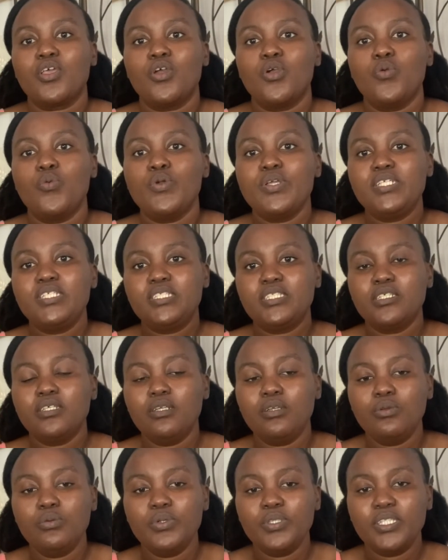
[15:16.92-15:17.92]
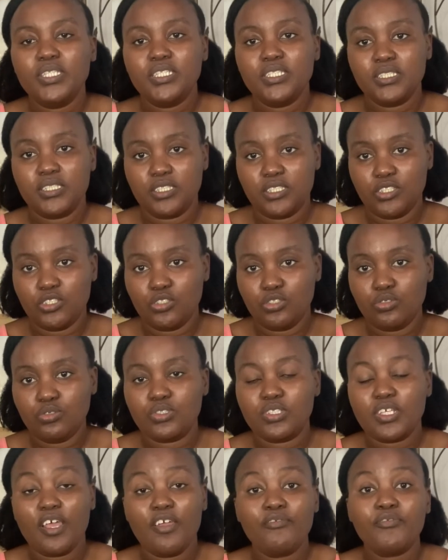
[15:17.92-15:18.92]
we deal with these
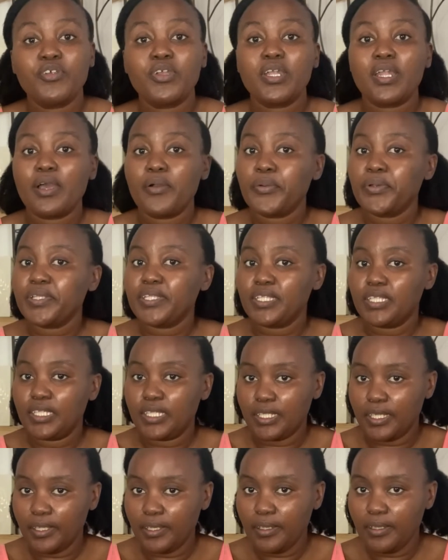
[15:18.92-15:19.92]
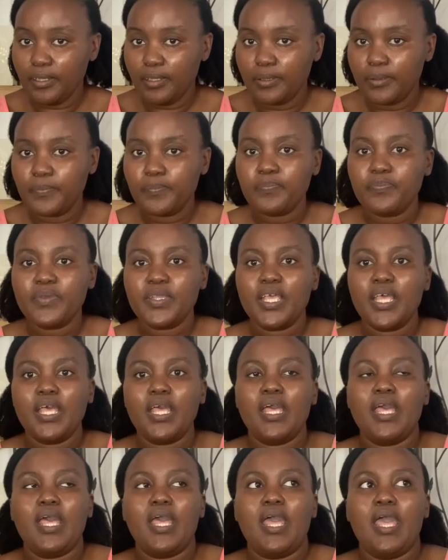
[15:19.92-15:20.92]
issues every now and then,
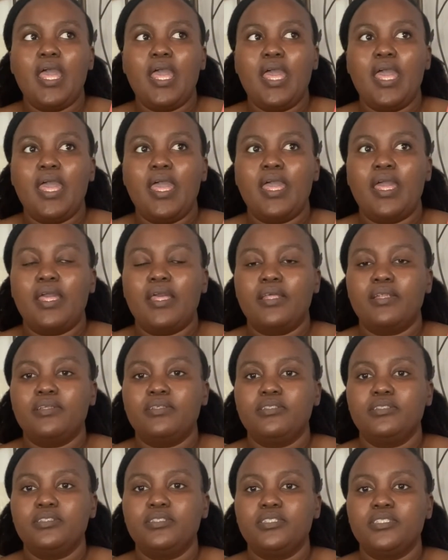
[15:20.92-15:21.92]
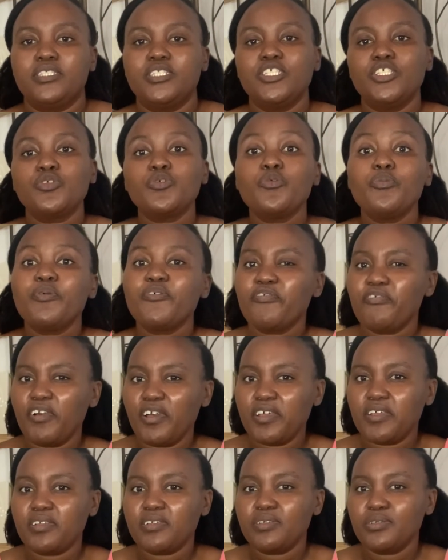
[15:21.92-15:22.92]
and it will be
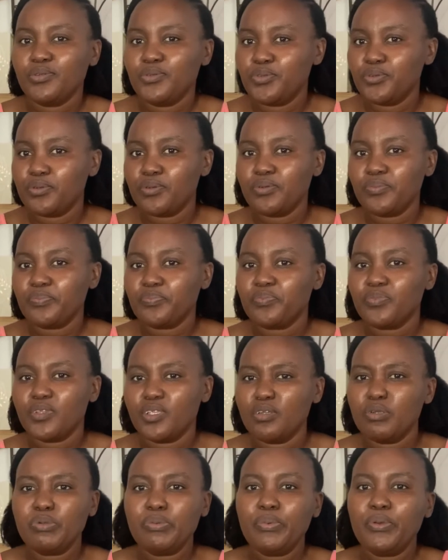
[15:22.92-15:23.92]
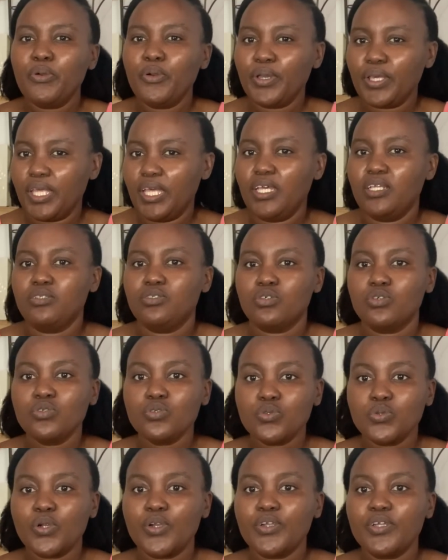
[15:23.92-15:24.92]
fine, you know, it will be okay.
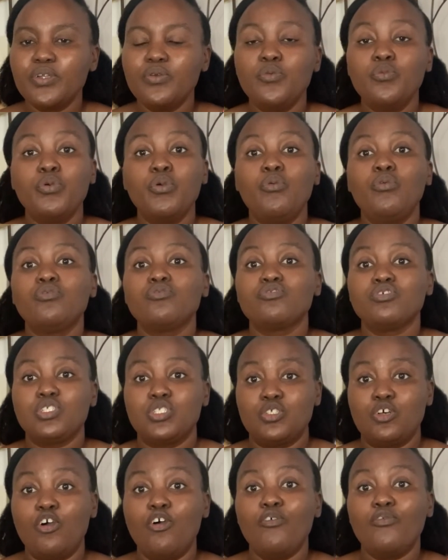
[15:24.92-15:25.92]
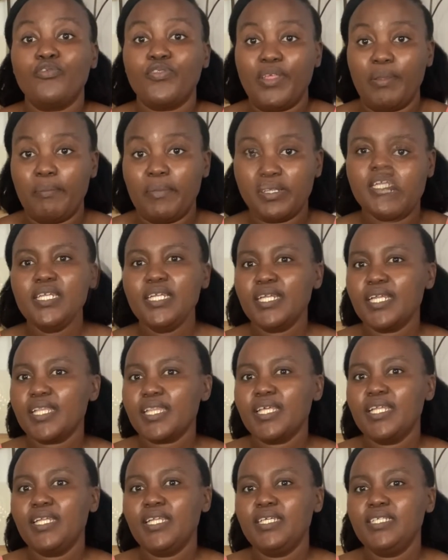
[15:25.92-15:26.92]
Don't worry, we will resolve them. Then
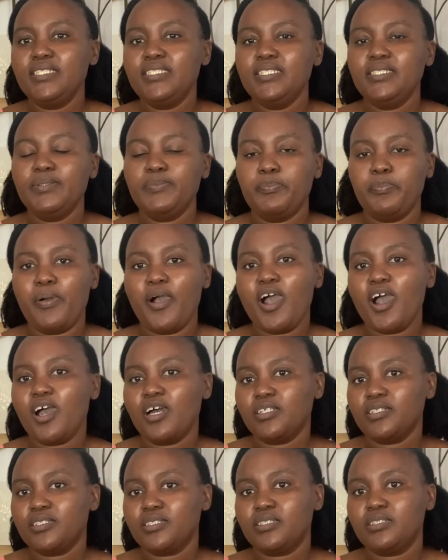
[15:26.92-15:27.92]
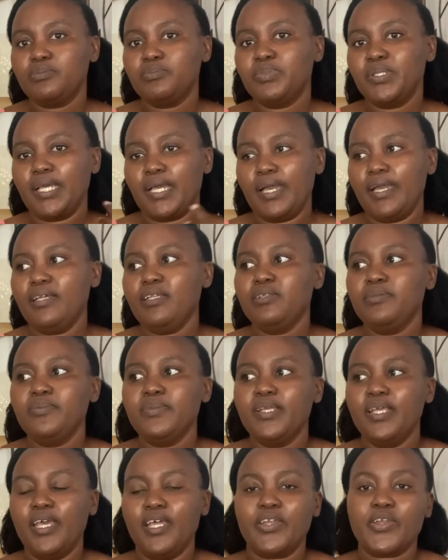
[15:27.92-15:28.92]
another lady passed behind
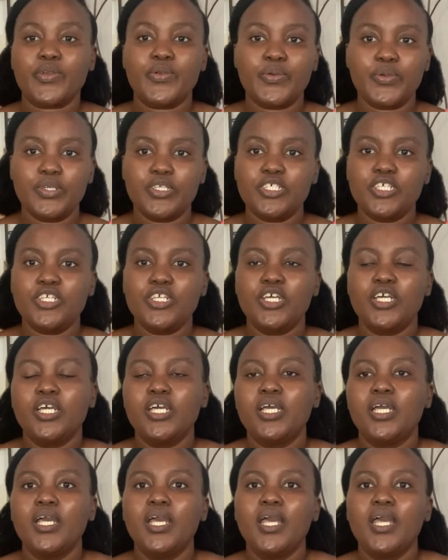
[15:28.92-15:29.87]
me and greeted her,